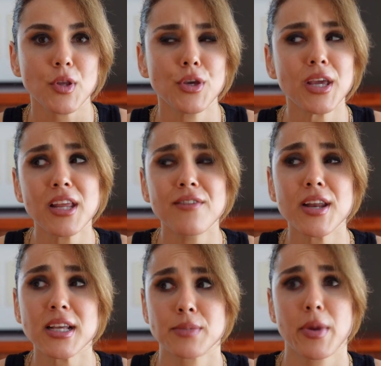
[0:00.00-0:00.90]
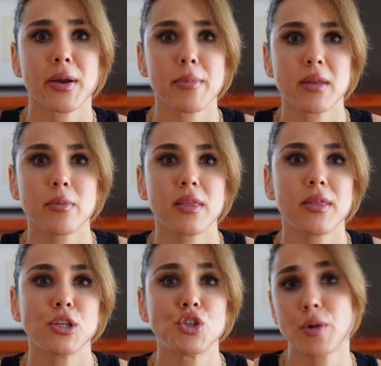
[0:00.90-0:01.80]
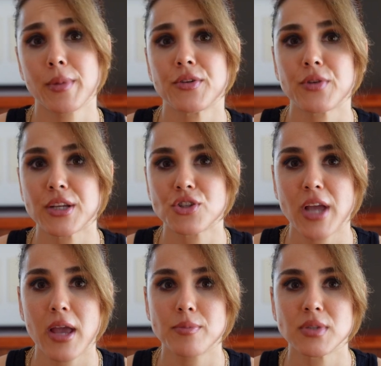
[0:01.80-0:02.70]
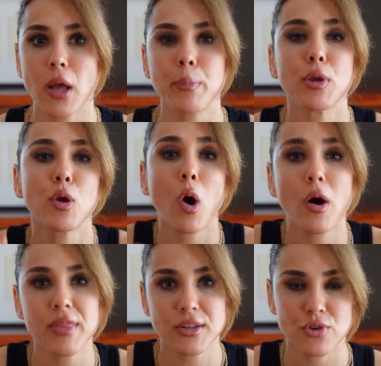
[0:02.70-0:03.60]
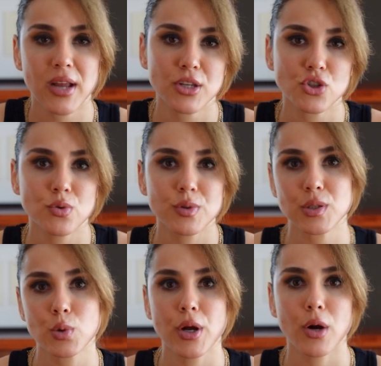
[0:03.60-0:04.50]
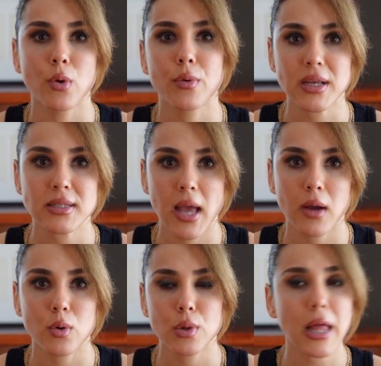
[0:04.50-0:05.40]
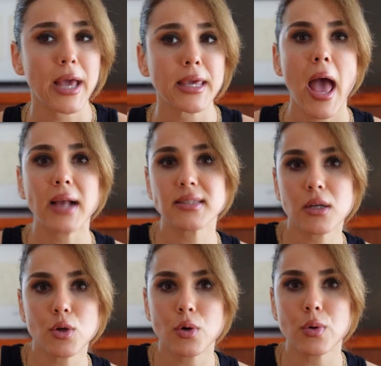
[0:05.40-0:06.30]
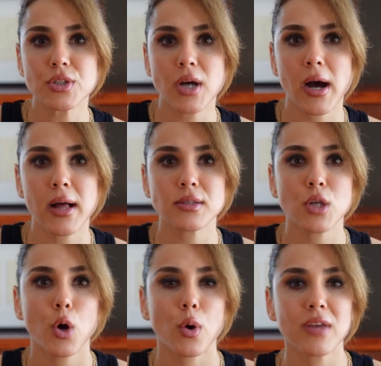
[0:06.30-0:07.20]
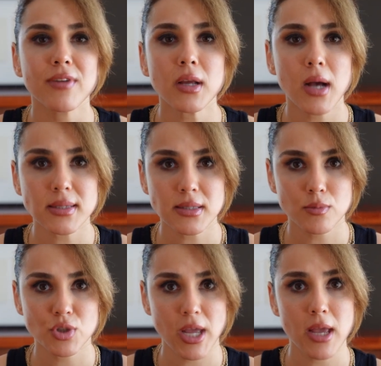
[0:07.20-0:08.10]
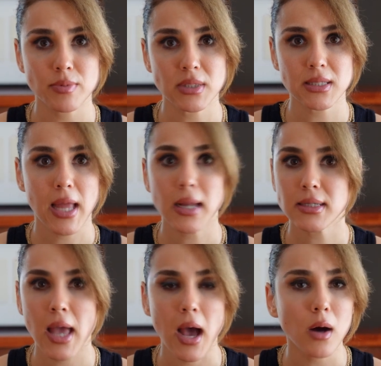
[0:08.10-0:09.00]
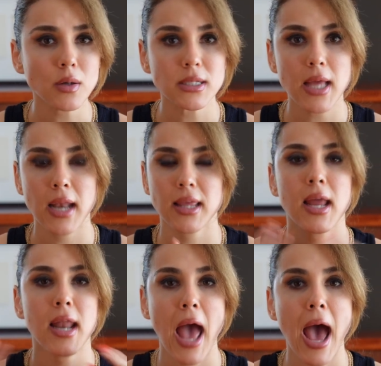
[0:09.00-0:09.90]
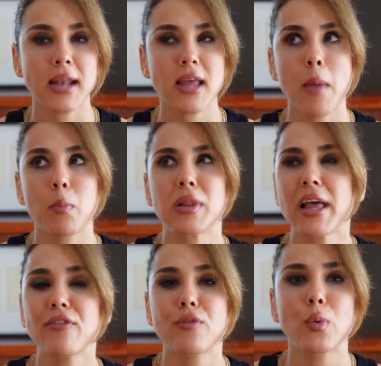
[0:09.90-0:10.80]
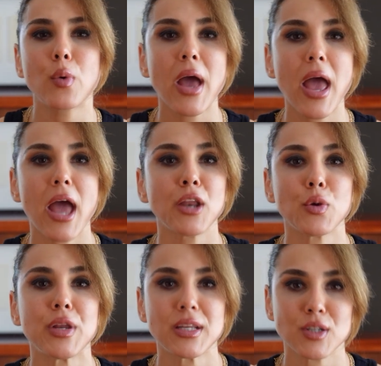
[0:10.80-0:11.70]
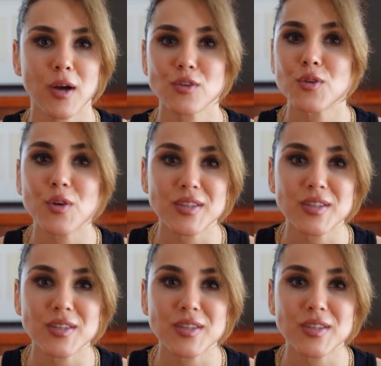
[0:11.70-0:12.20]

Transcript: You can even experiment with geometric shapes beyond the traditional square or rectangle, like hexagonal tiles or even custom shapes stand out and can add a playful and unique touch to your